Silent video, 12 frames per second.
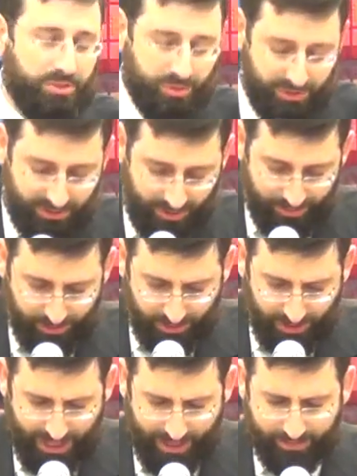Jerusalem,
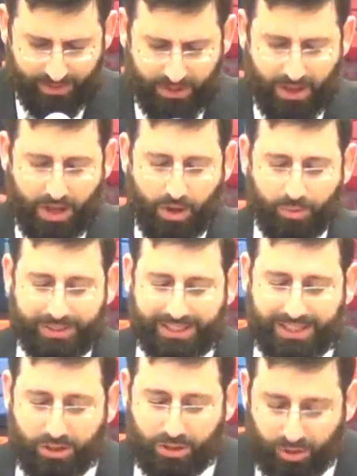Yerushalayim. We
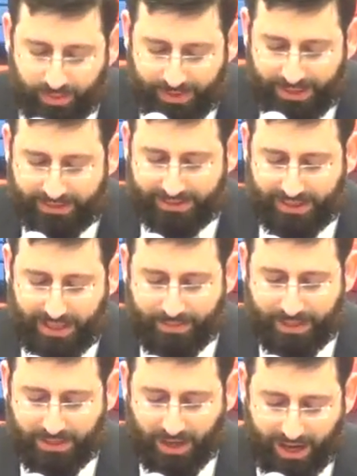see, Kumi
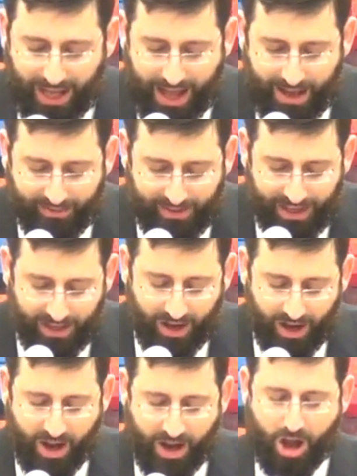tzi'i mitocha
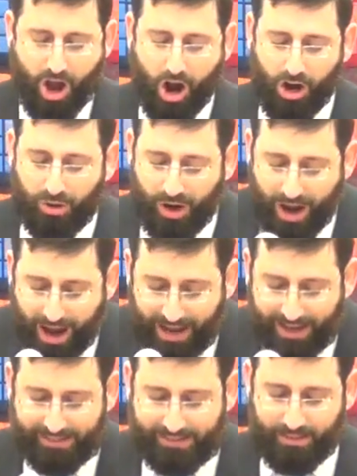hafecha,
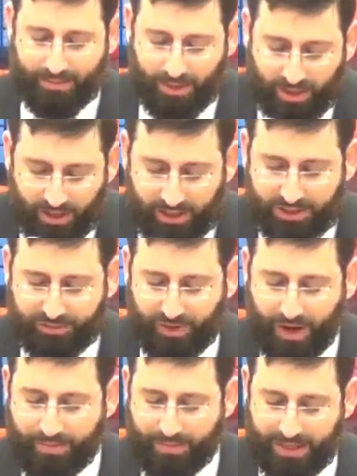arise, emerge
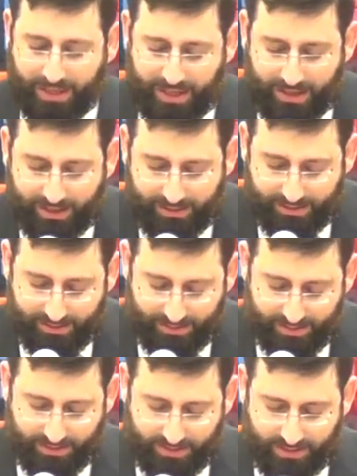from the
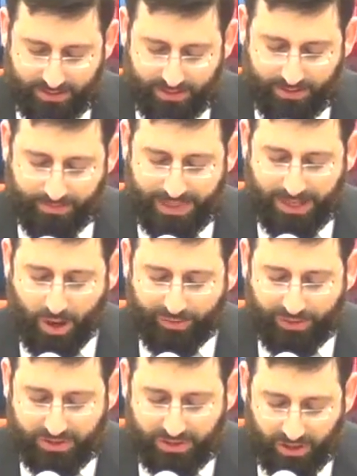being
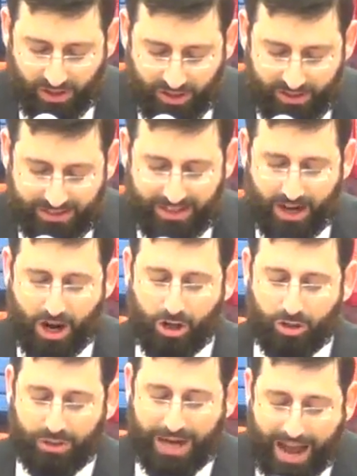overturned.
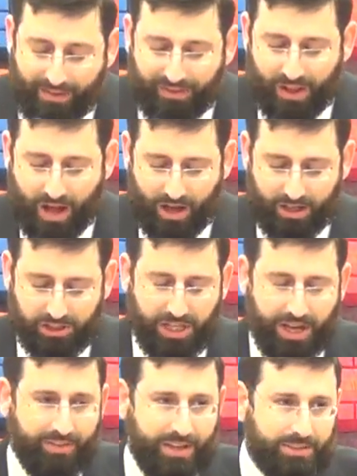Ravlach
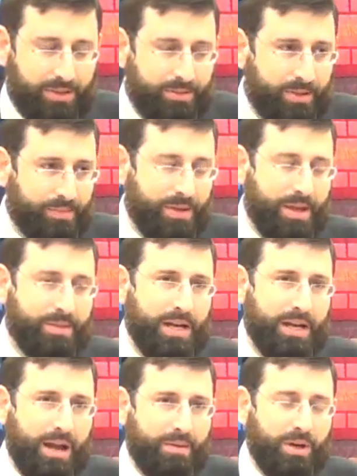sheves
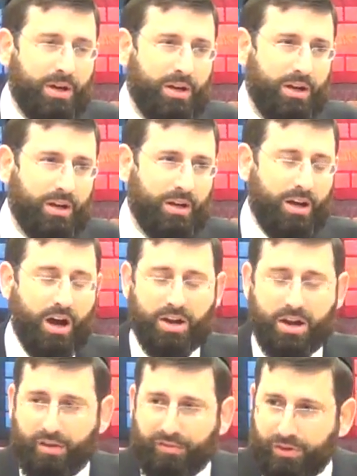
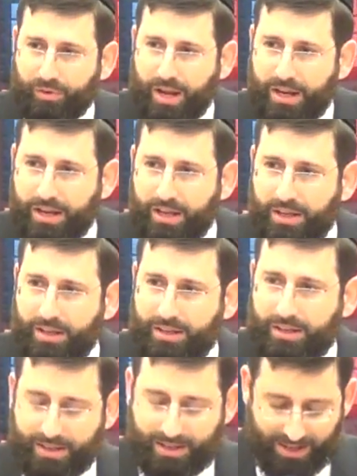ve'imekavacha, enough
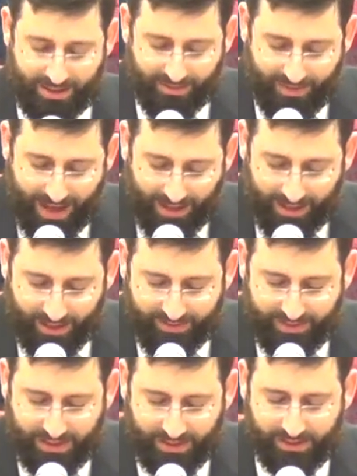already in the valley
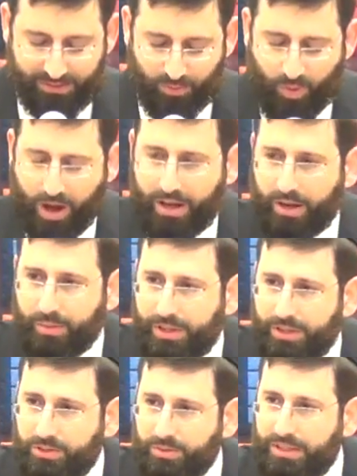of tears. Why are
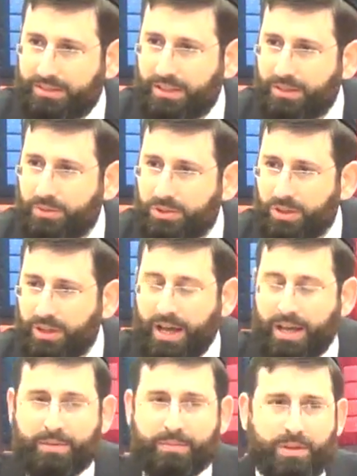we addressing
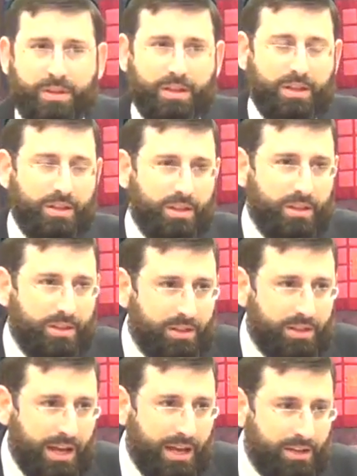Yerushalayim
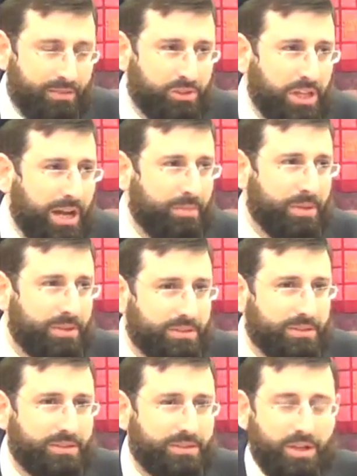the night of
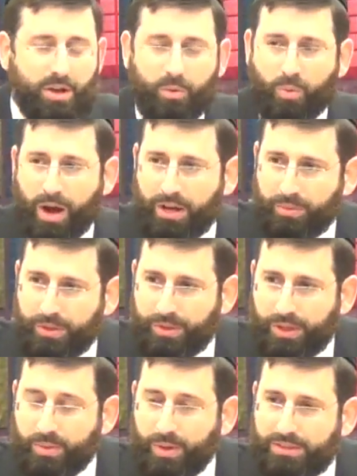Shabbos? Why do
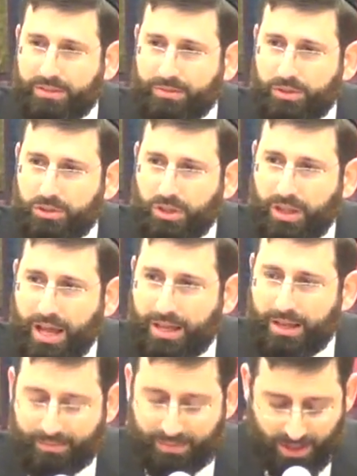we request of
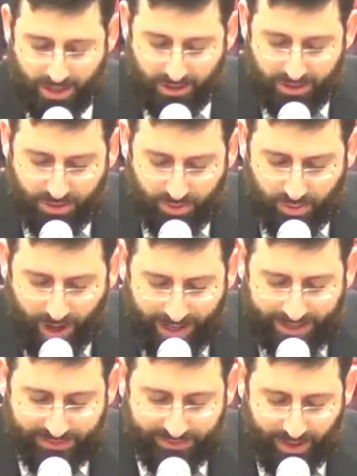Yerushalayim to
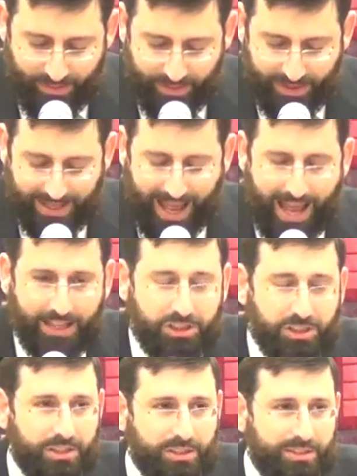rise from the
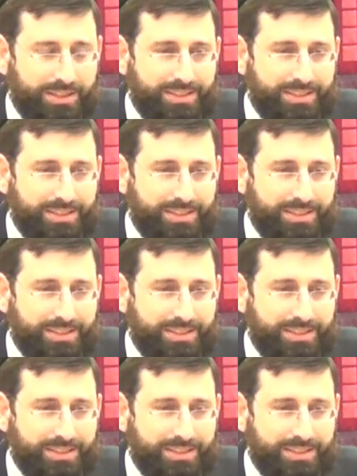ashes?